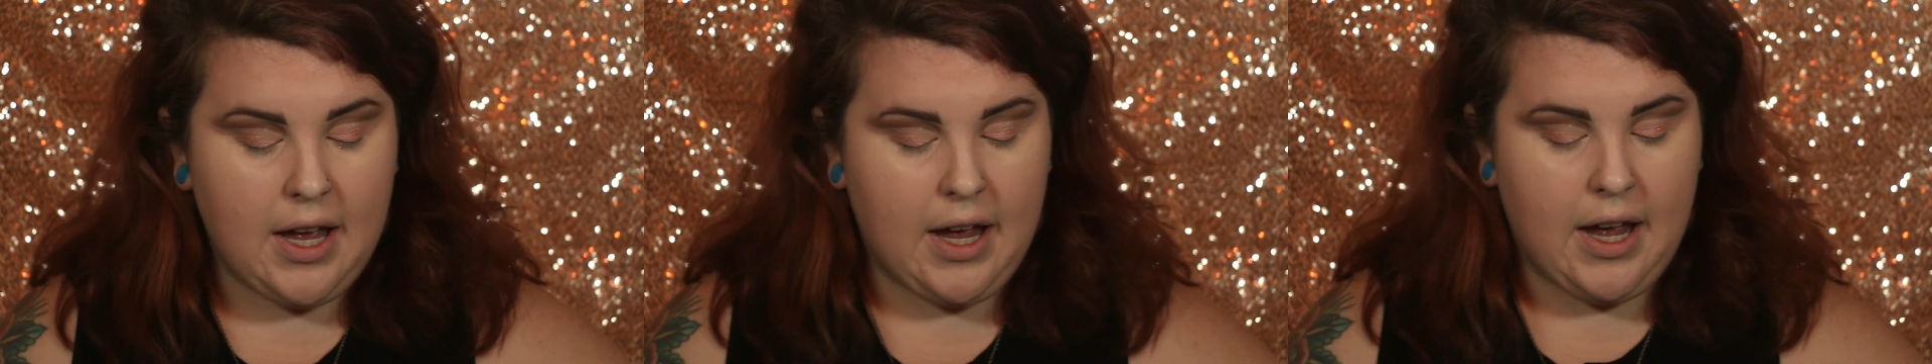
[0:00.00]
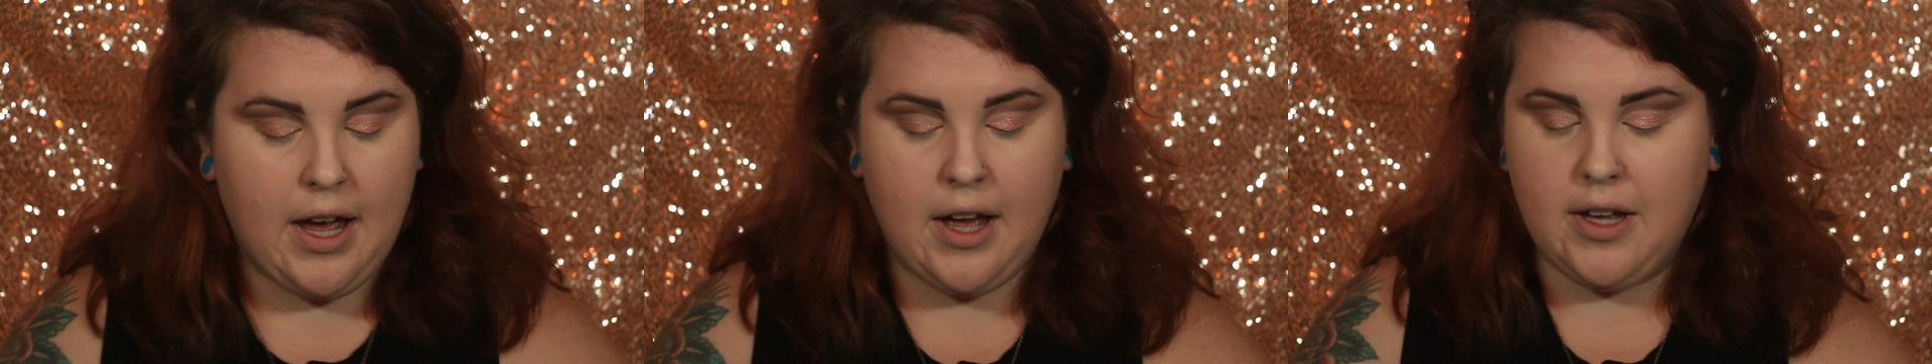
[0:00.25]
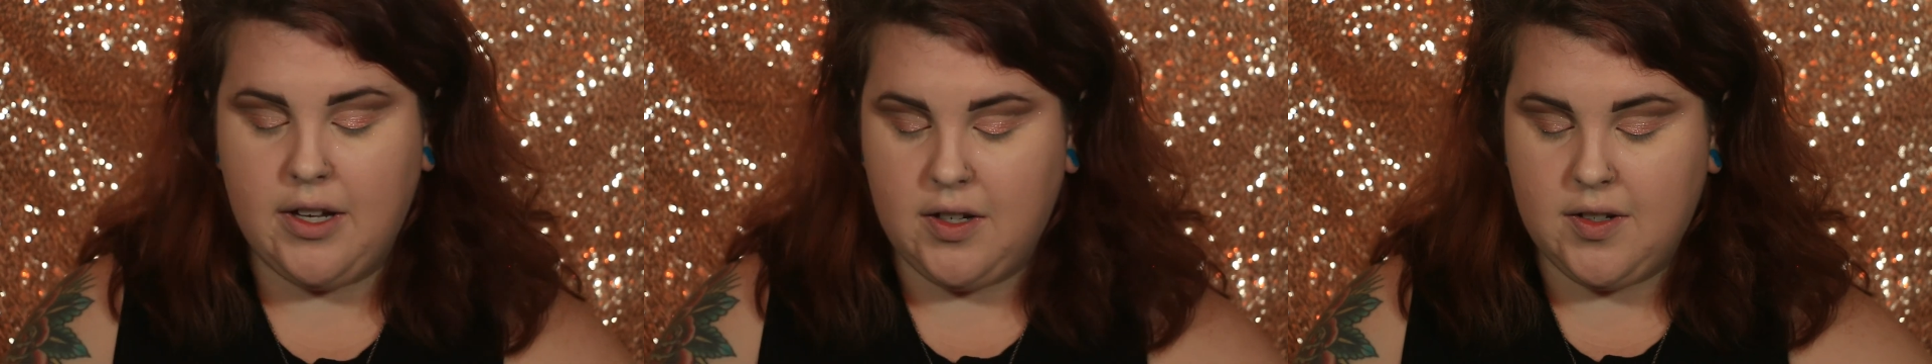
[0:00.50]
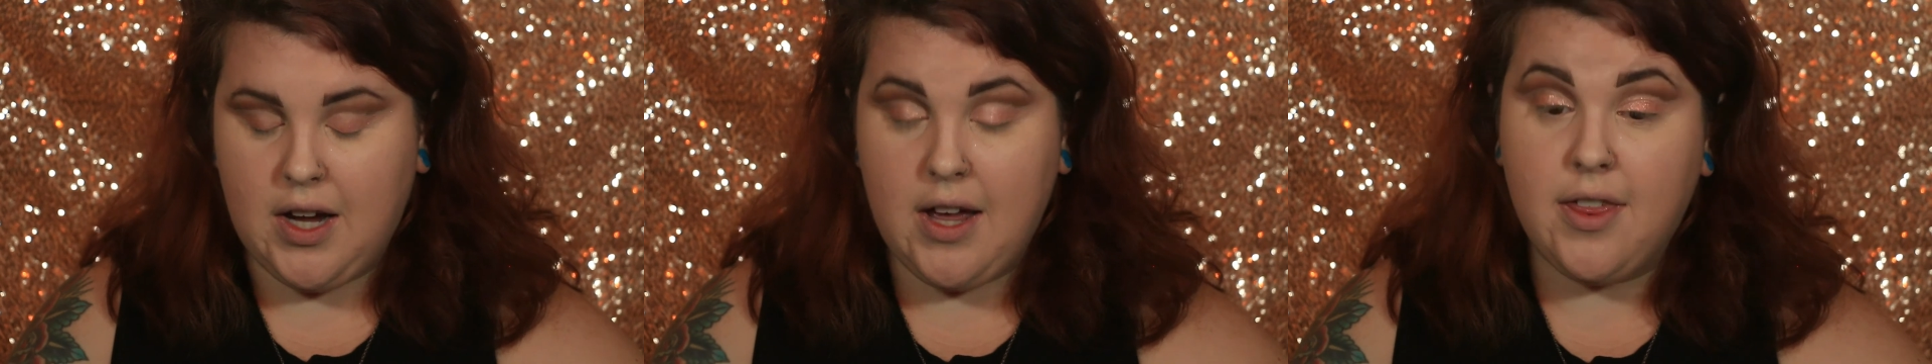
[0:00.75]

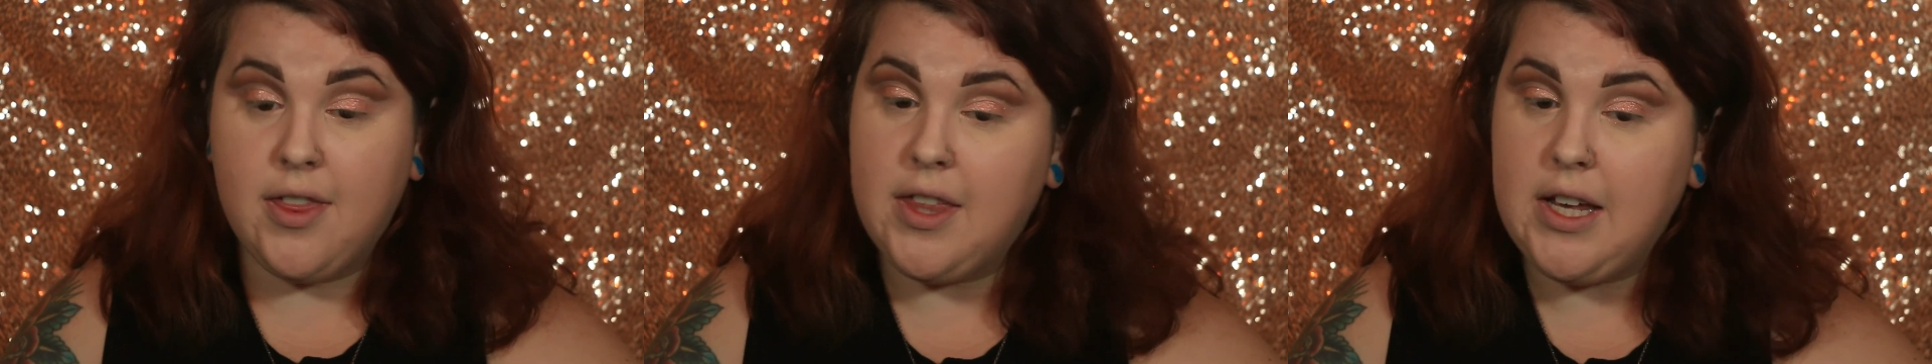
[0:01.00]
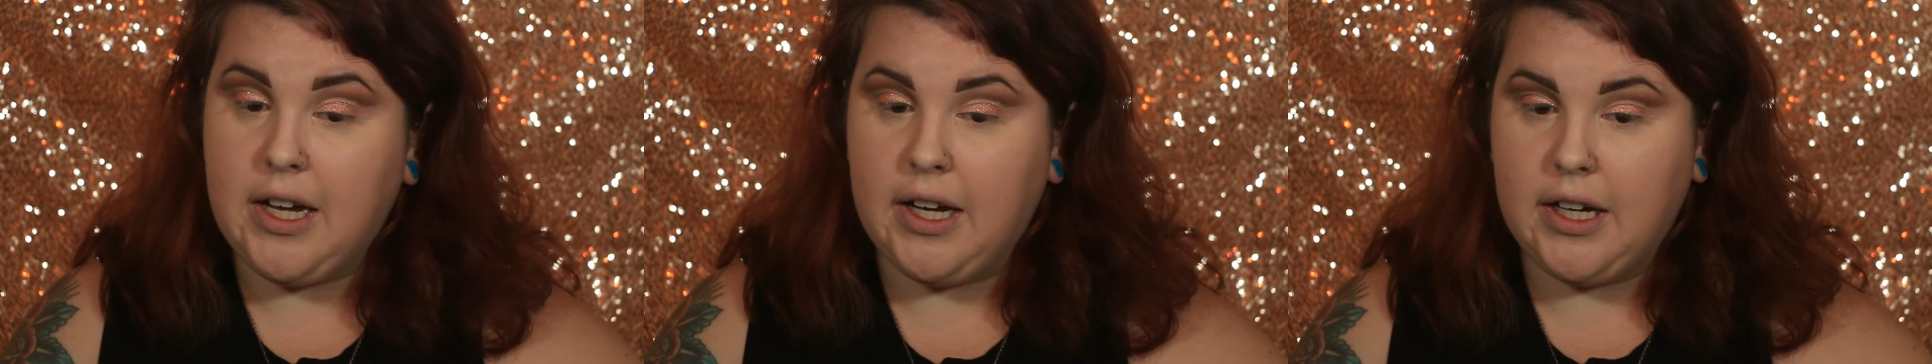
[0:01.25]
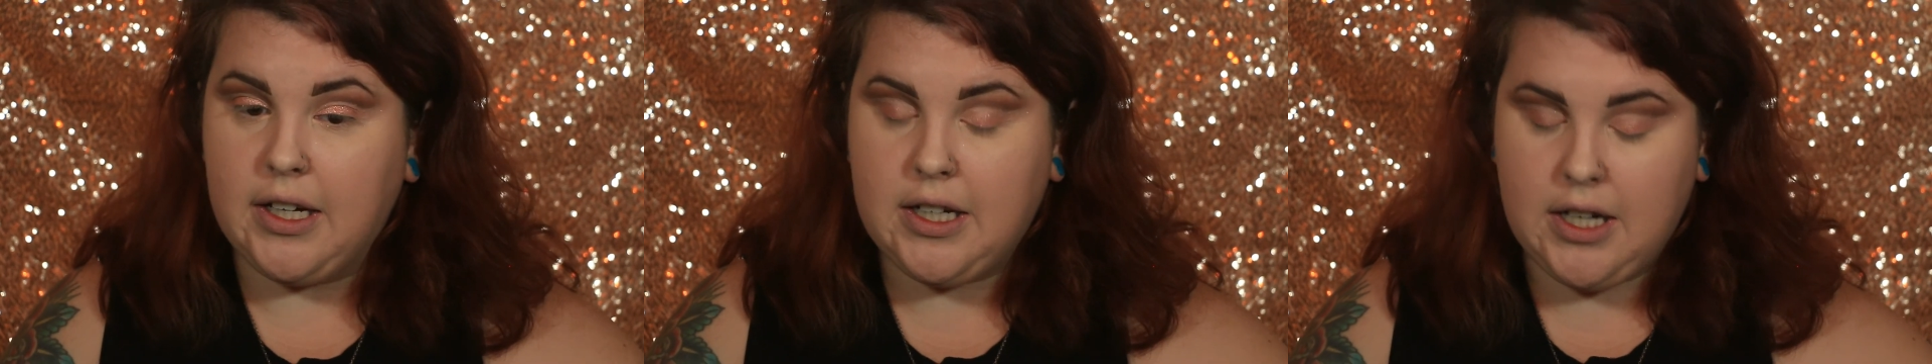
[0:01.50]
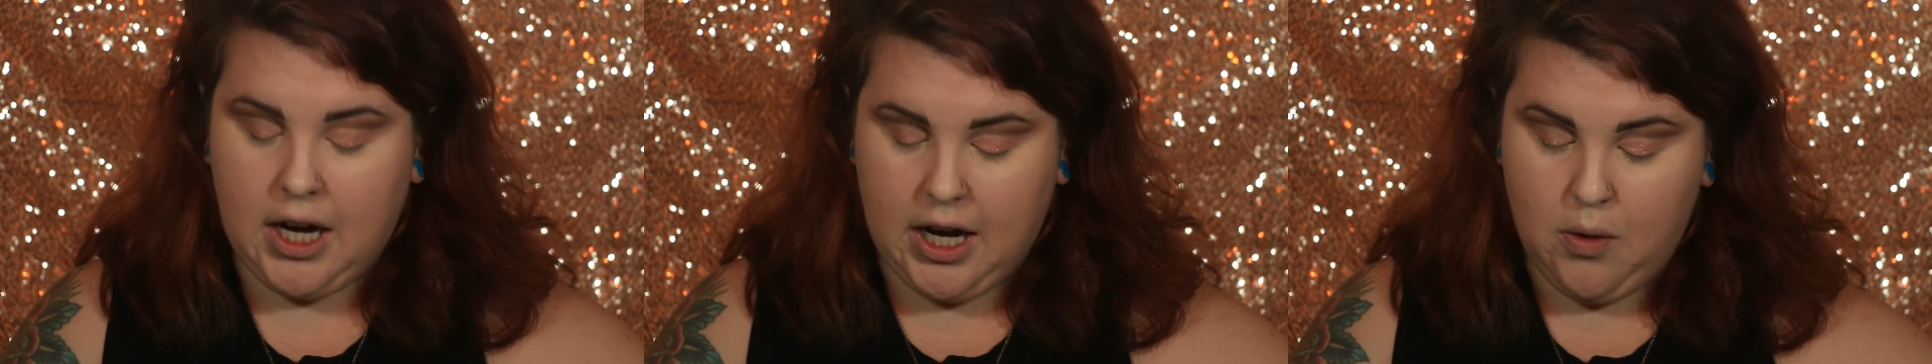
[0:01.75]
And I think
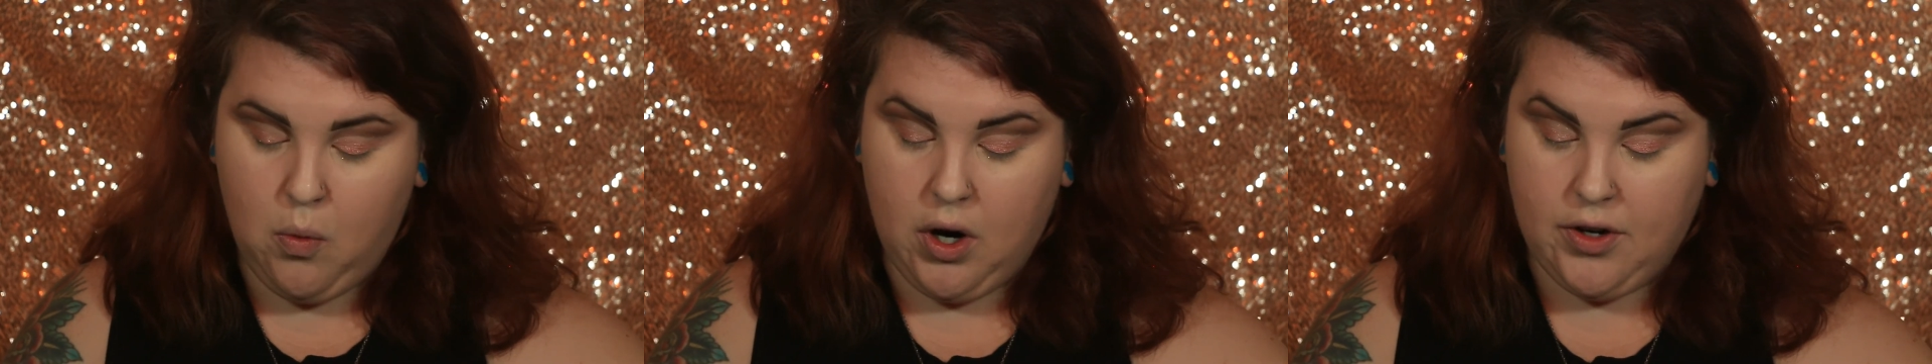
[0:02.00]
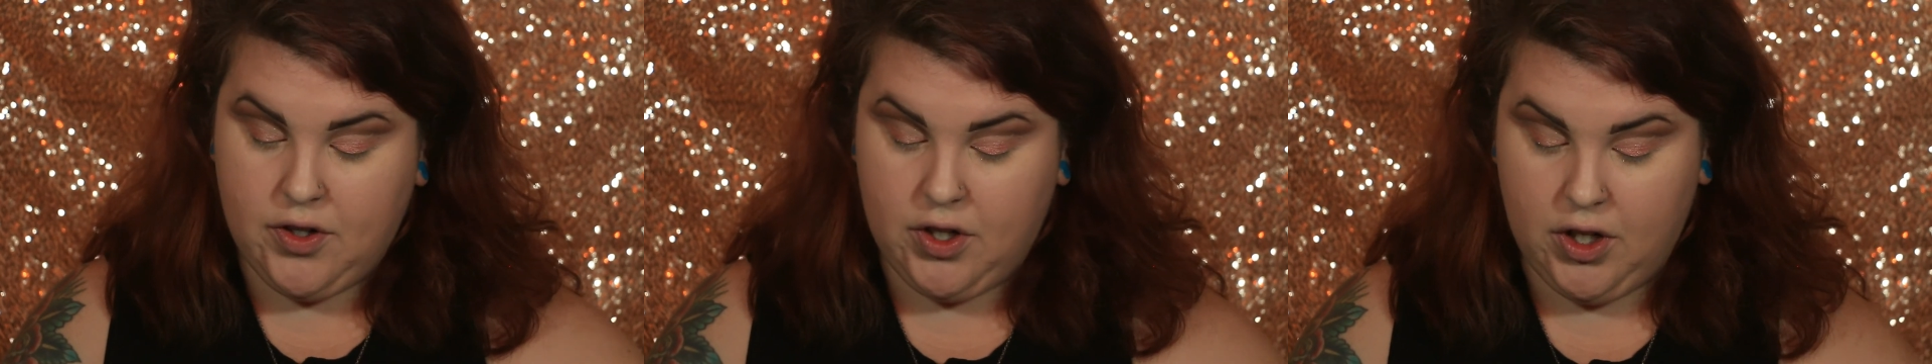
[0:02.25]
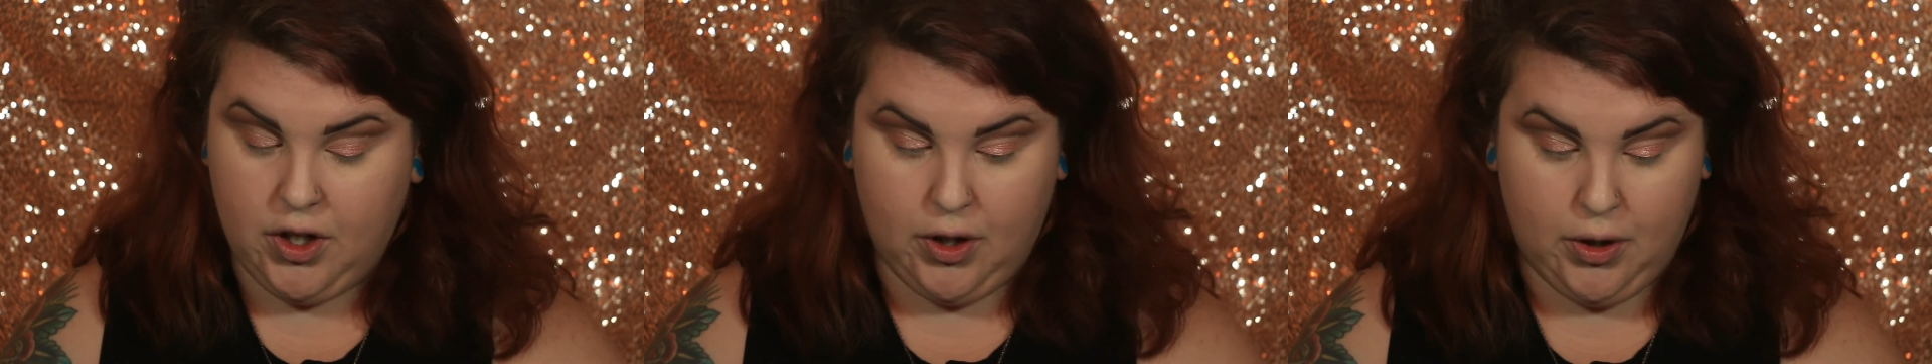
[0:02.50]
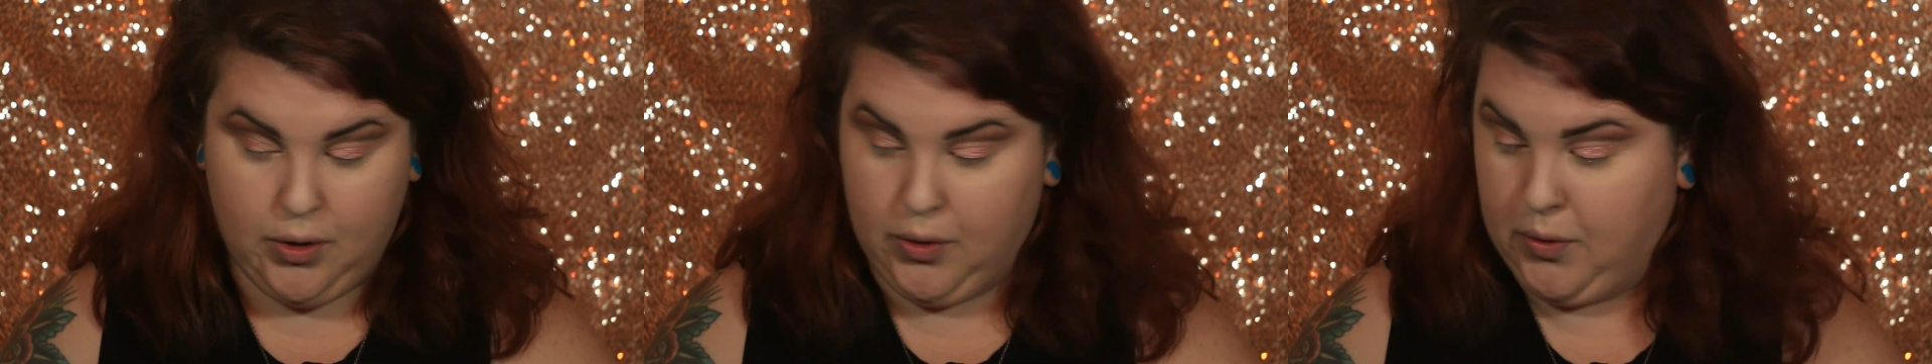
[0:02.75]
I want to
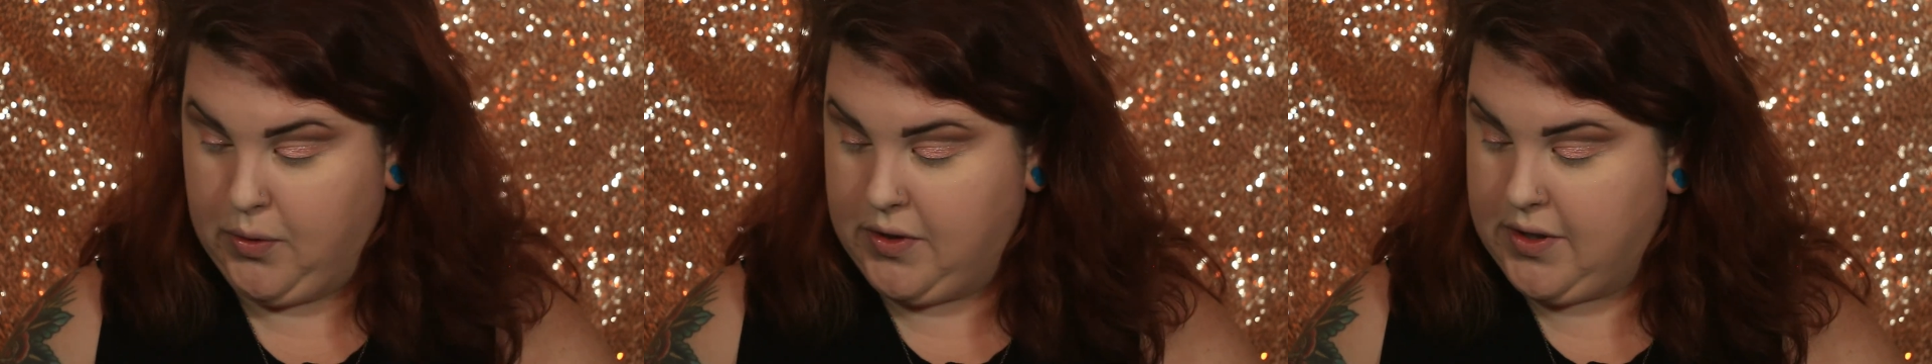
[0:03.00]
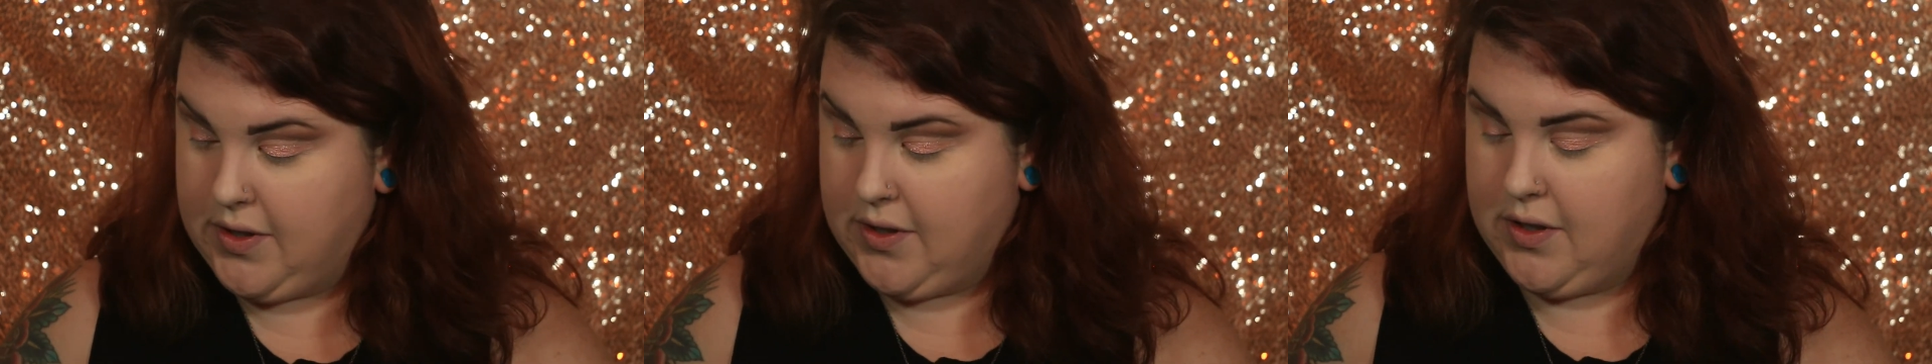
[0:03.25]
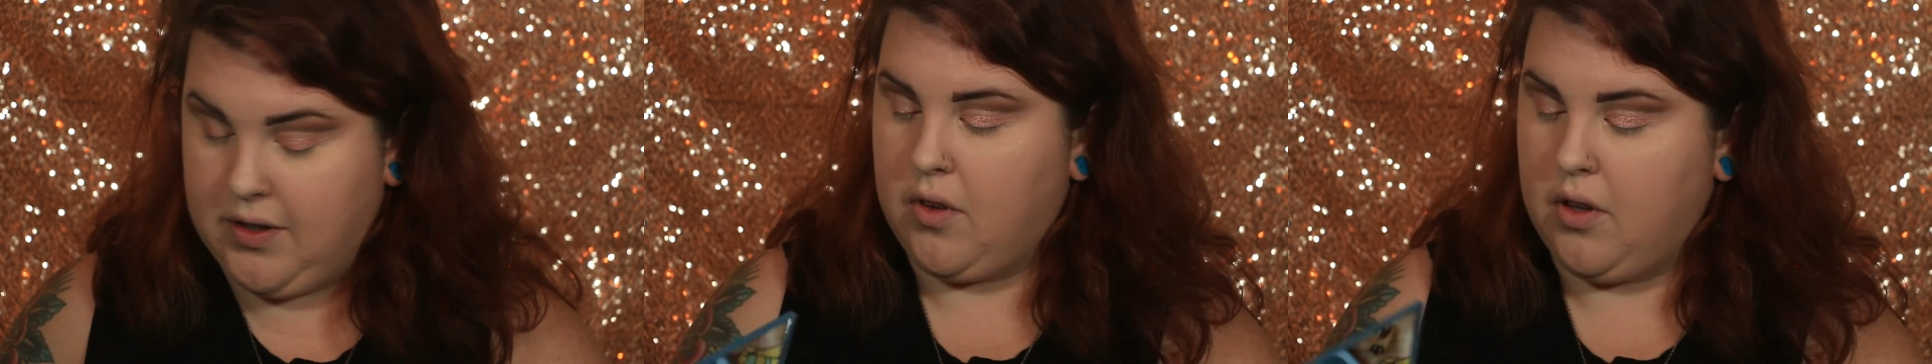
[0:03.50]
use